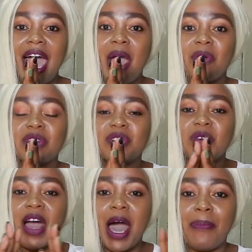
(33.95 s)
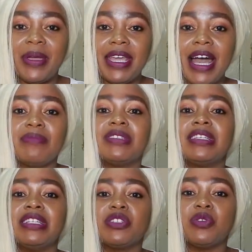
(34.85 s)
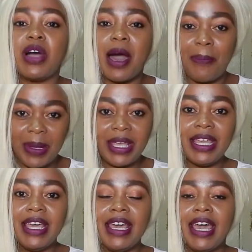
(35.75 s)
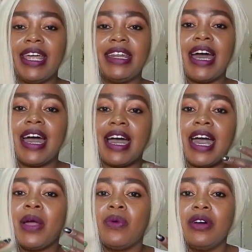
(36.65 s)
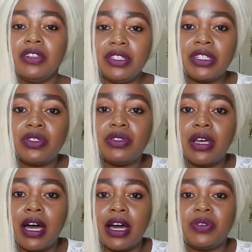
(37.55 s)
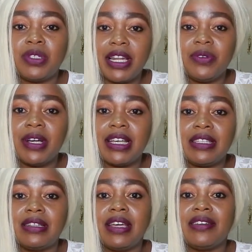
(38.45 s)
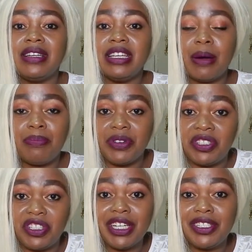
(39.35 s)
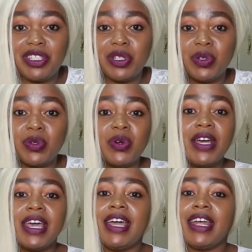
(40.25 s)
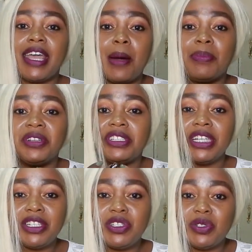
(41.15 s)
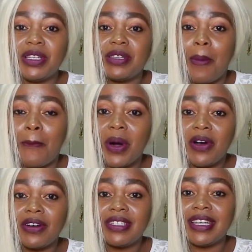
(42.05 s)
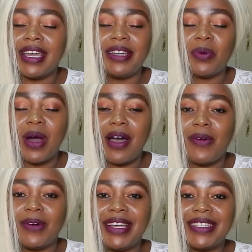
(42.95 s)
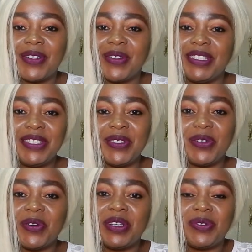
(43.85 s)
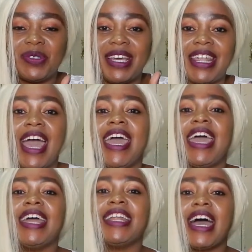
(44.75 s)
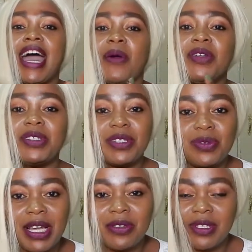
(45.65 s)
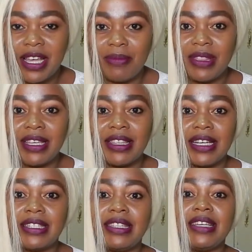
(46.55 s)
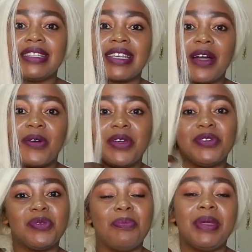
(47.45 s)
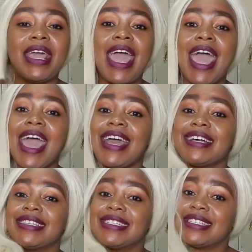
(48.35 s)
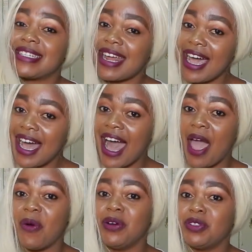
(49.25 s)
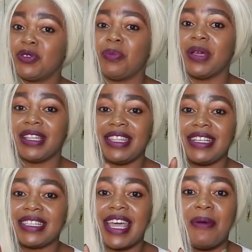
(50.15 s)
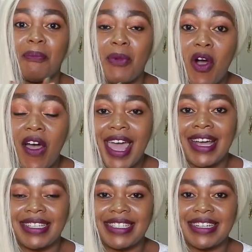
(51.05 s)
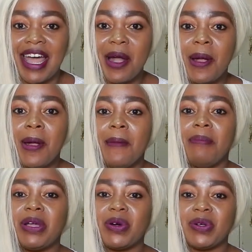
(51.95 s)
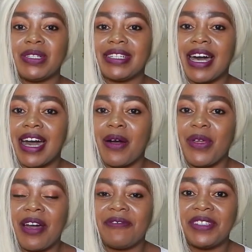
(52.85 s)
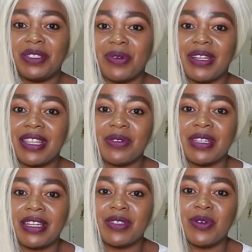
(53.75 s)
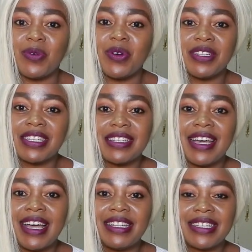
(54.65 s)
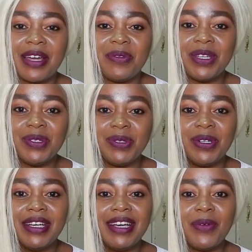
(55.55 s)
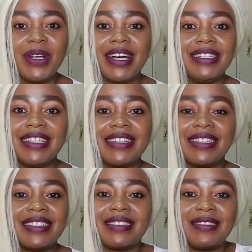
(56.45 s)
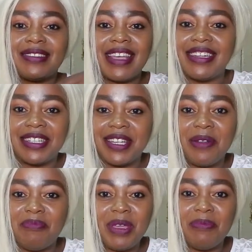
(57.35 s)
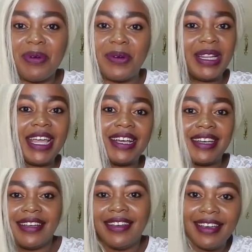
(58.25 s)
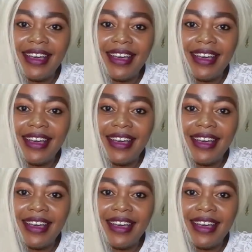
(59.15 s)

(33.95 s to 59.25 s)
I was so happy, I'm still so happy, and I want to tell you guys that I really appreciate you, and I appreciate your support, and wow, let's continue growing together. And I want to tell you something, that things are going to be extra. I want to make things more extra, because we have reached 1000, so what else can we do? We can just entertain people, like